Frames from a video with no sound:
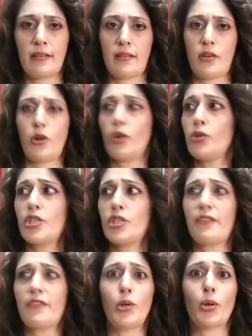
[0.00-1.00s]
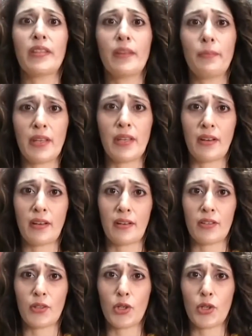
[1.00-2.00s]
Or you just have to look in the
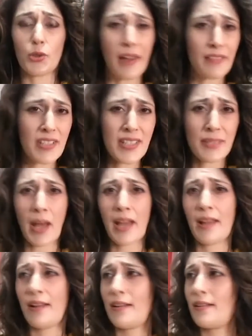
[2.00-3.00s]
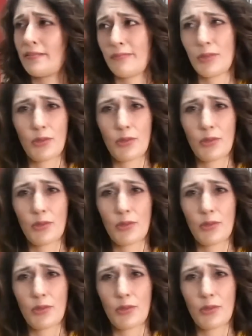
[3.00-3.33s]
mirror. You have his smile.